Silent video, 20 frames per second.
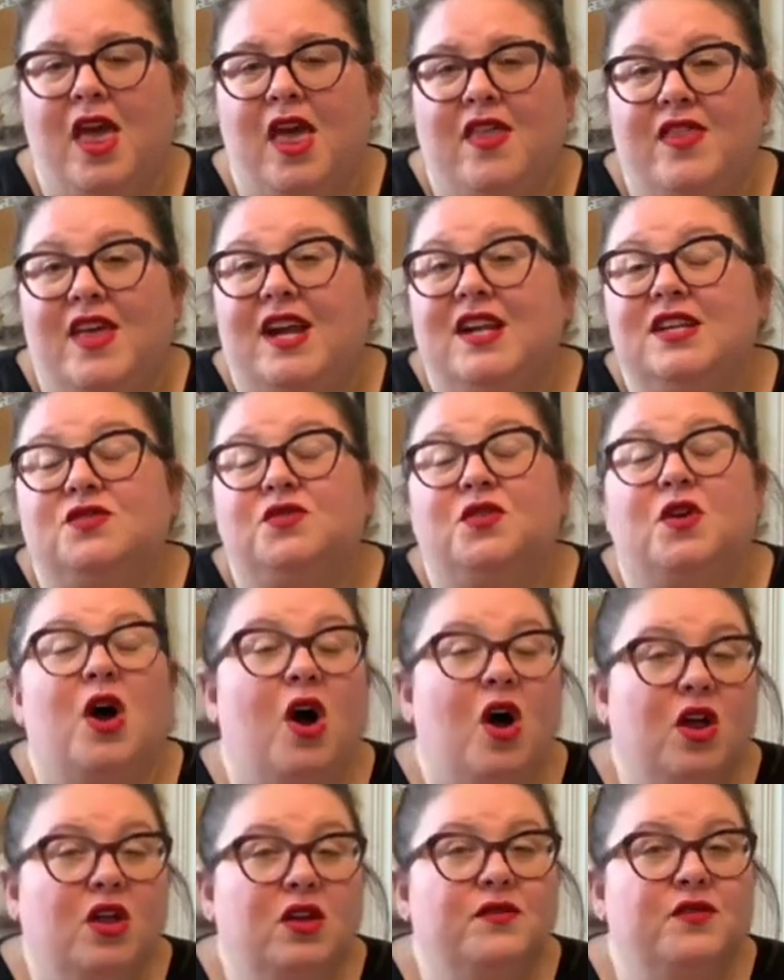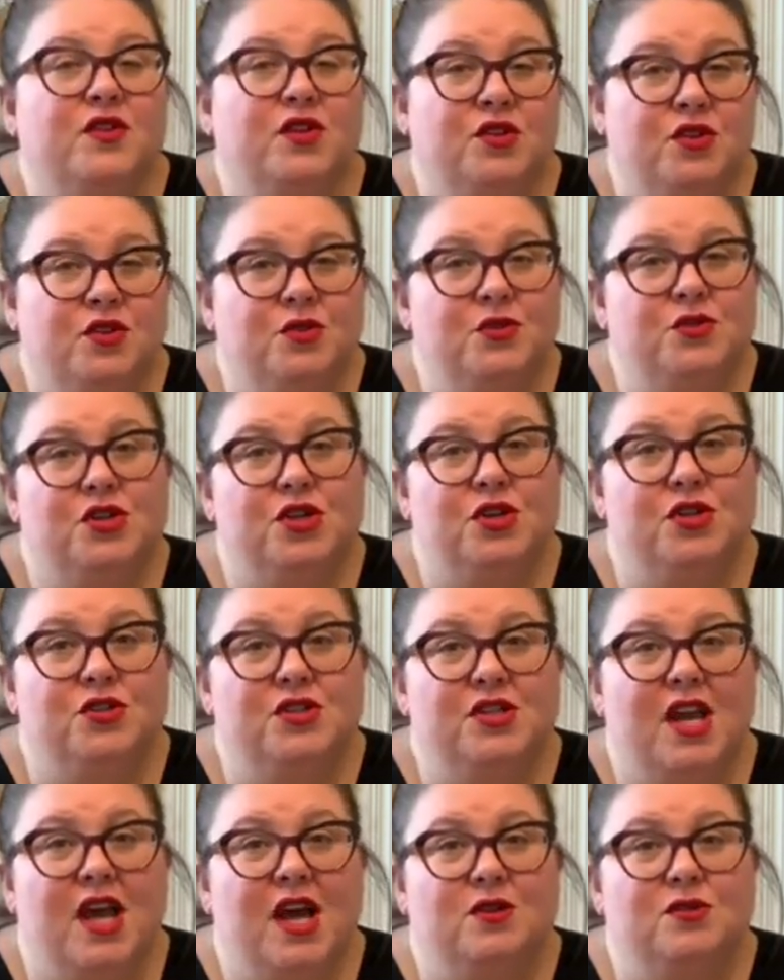That is for all of the new
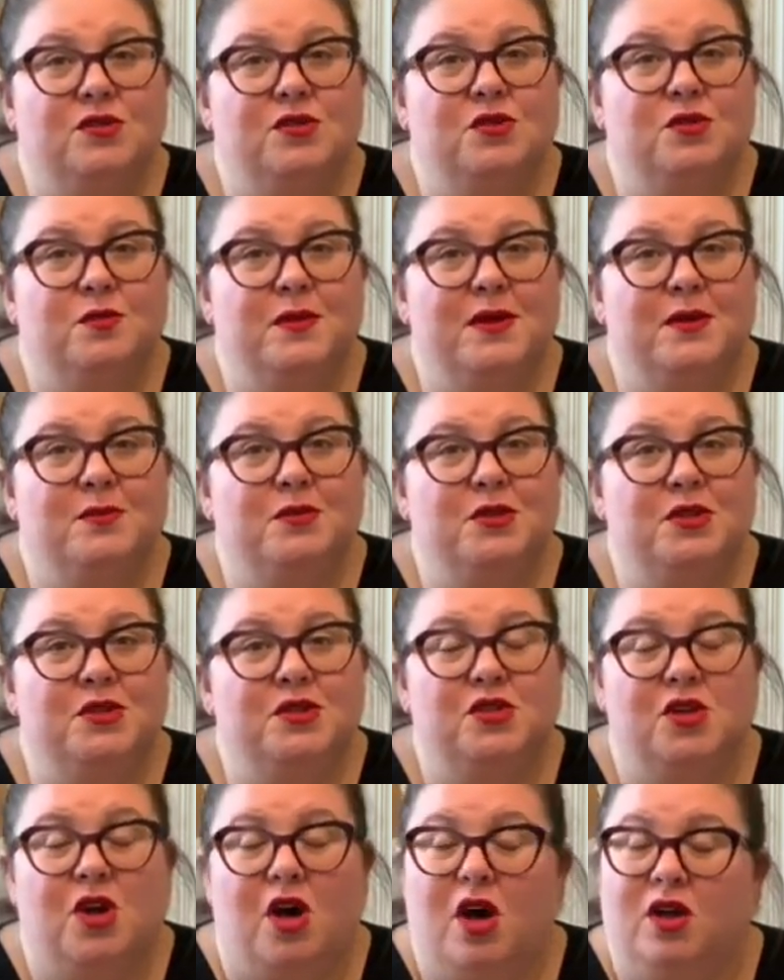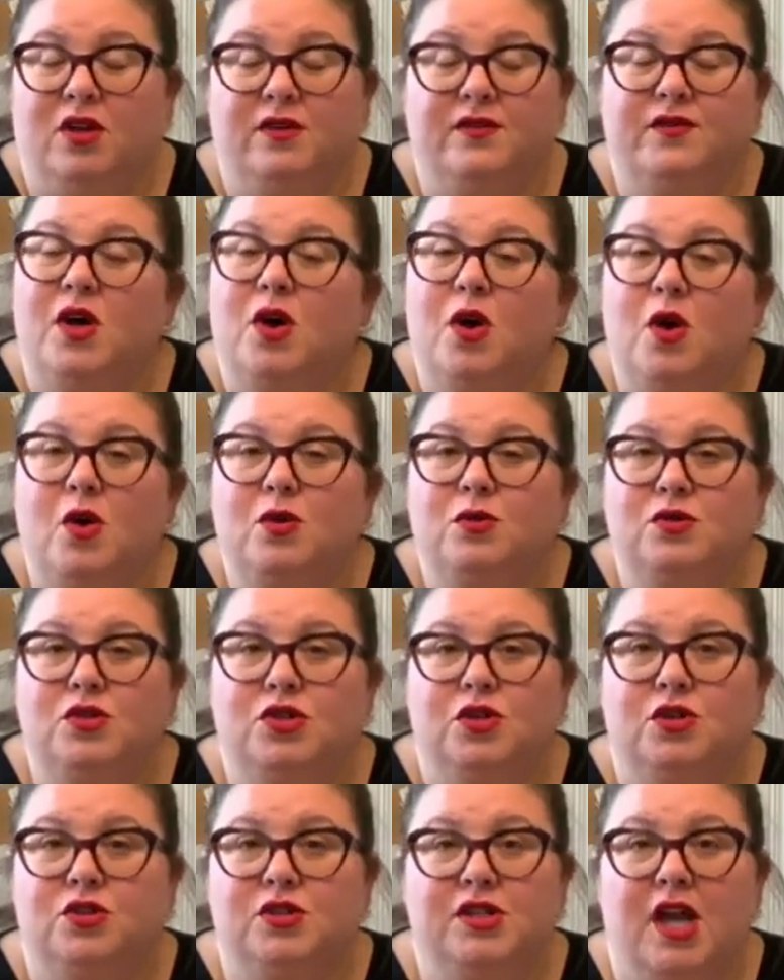church council members, all of the old
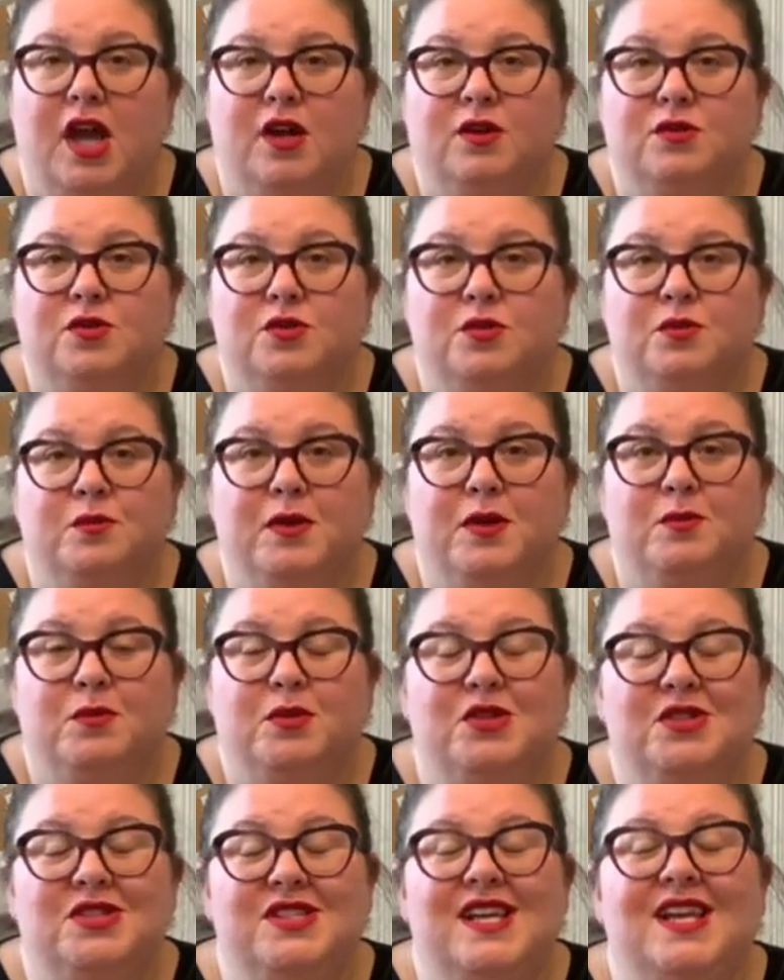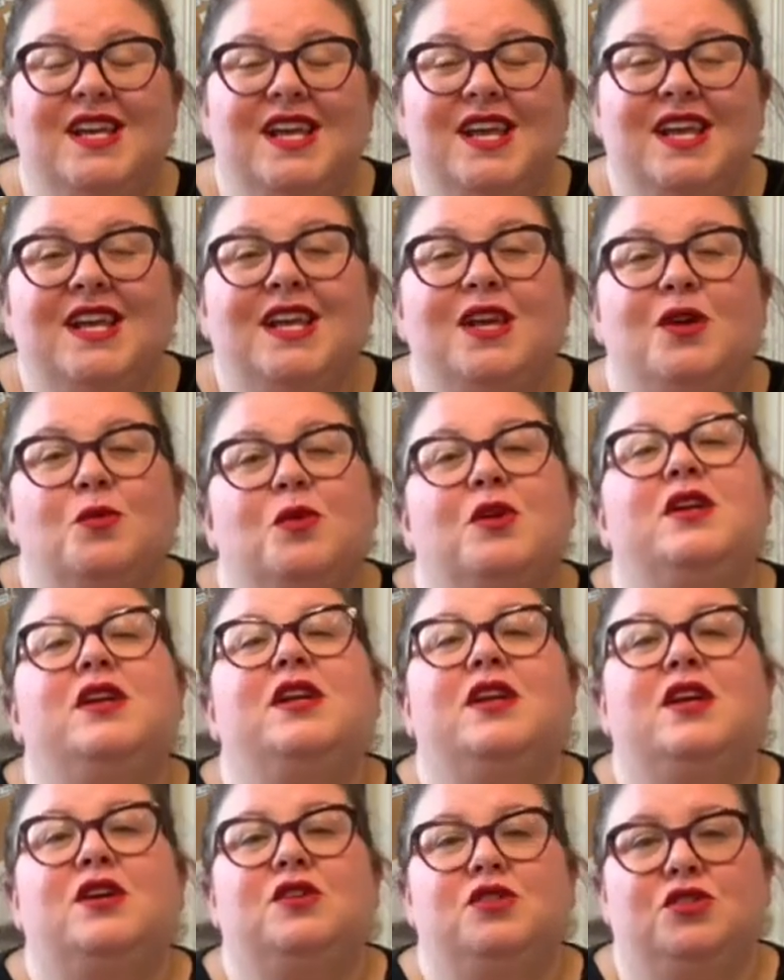church council members, and anyone
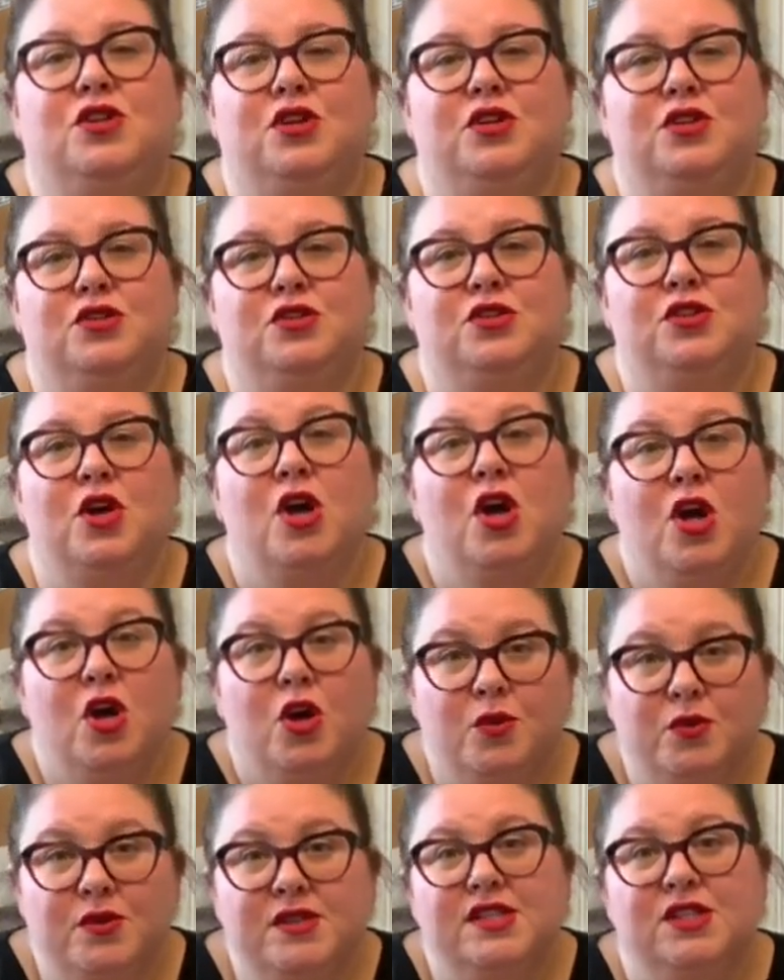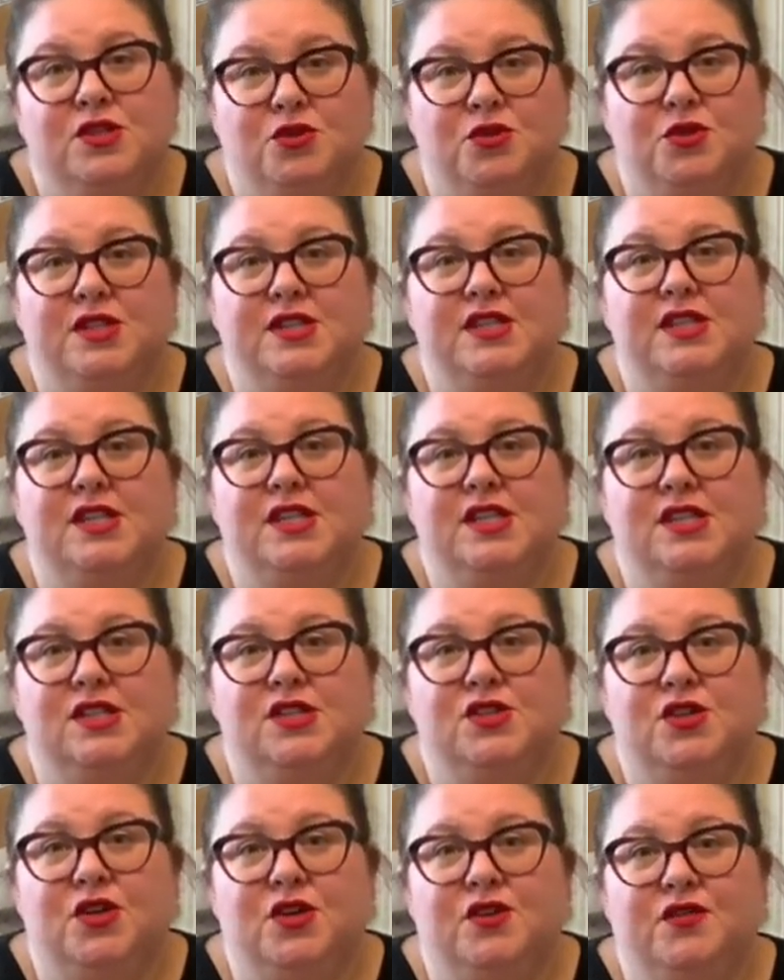in our church who is interested in
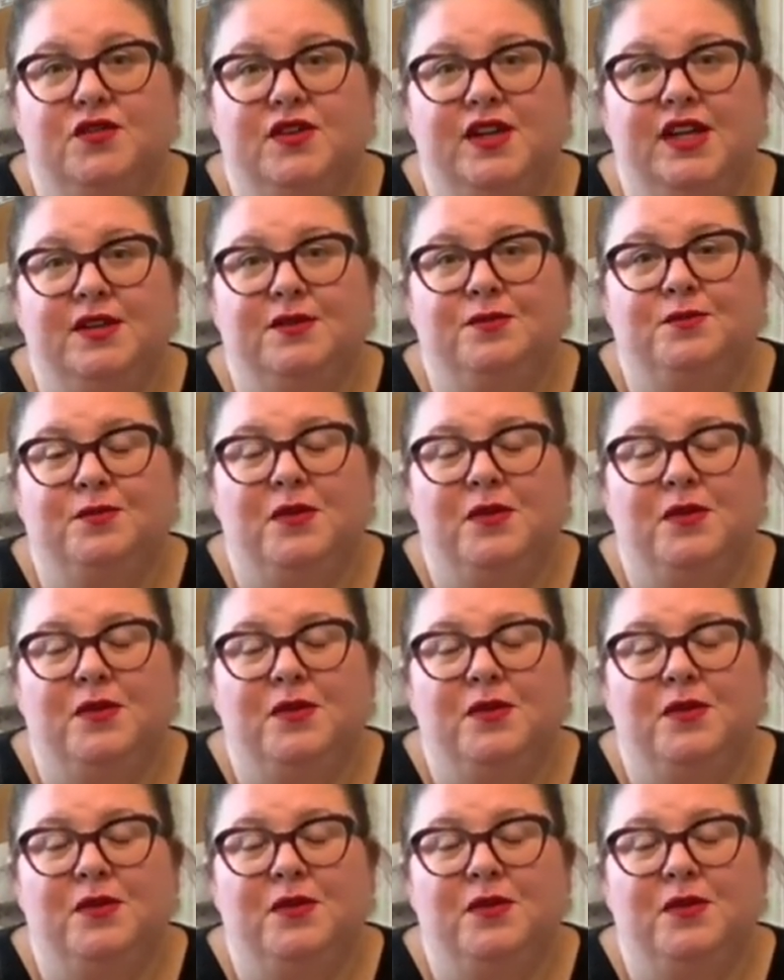serving.